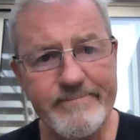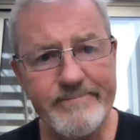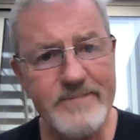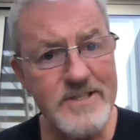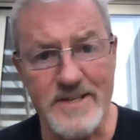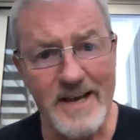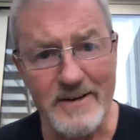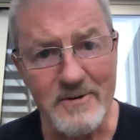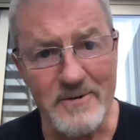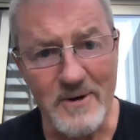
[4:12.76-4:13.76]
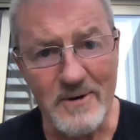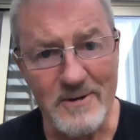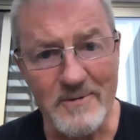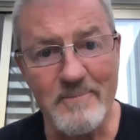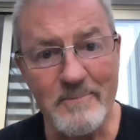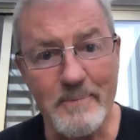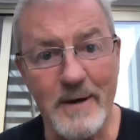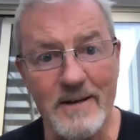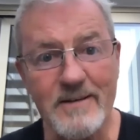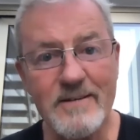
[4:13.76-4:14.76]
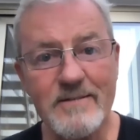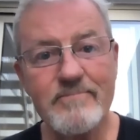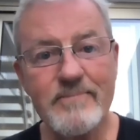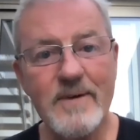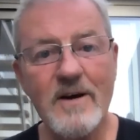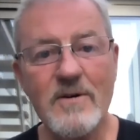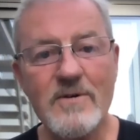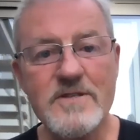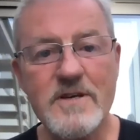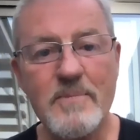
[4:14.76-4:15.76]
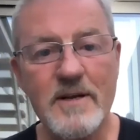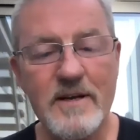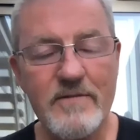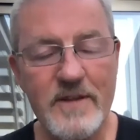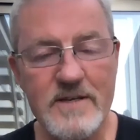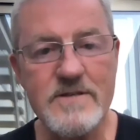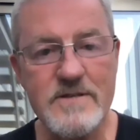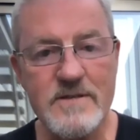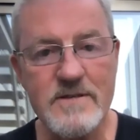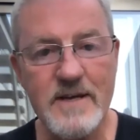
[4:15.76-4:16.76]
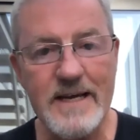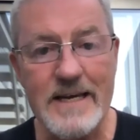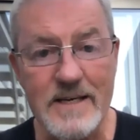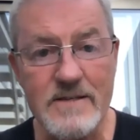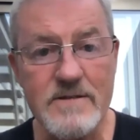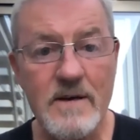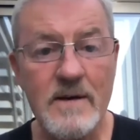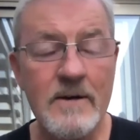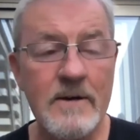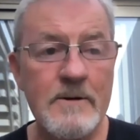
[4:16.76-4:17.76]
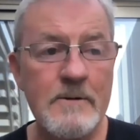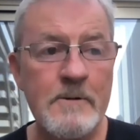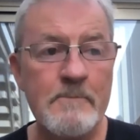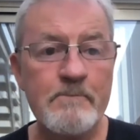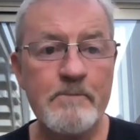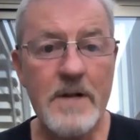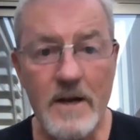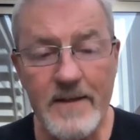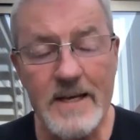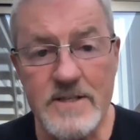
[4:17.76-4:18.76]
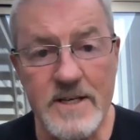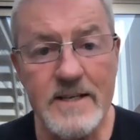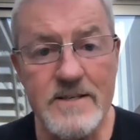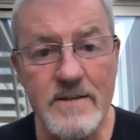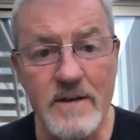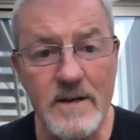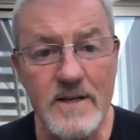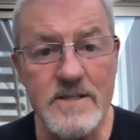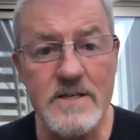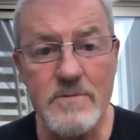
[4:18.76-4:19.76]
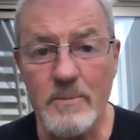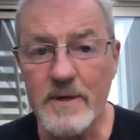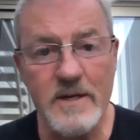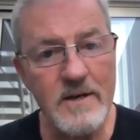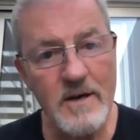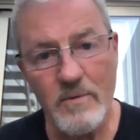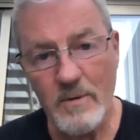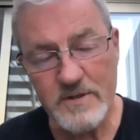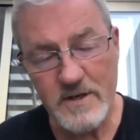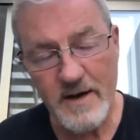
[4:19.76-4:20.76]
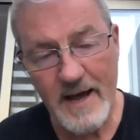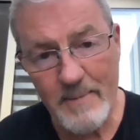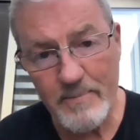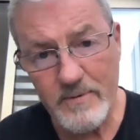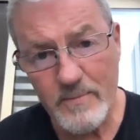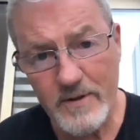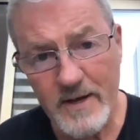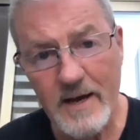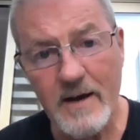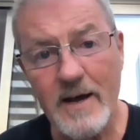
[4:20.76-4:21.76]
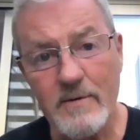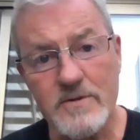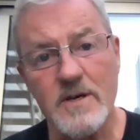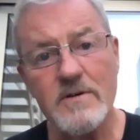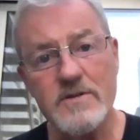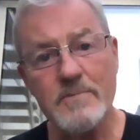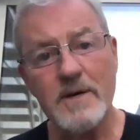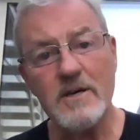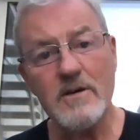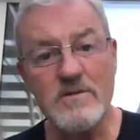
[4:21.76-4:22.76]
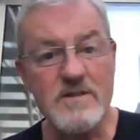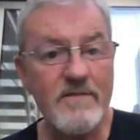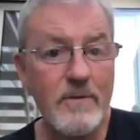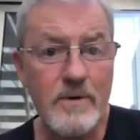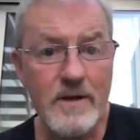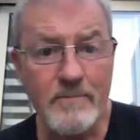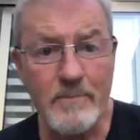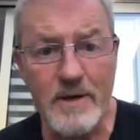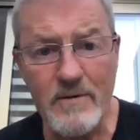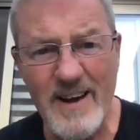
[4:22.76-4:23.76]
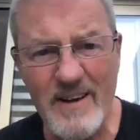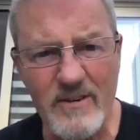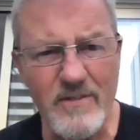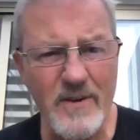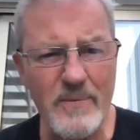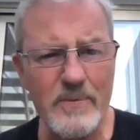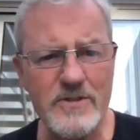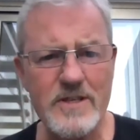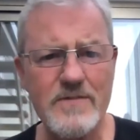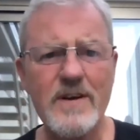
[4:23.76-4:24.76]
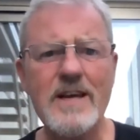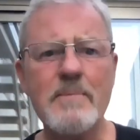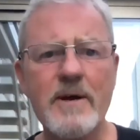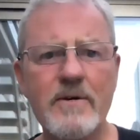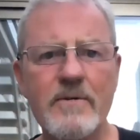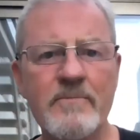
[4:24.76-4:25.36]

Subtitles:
Sad or not, but I honestly believe this is like the internet in the 90s, when we didn't know what was going to happen with that and how it was going to be used, if it would even be around, or if it was just for email.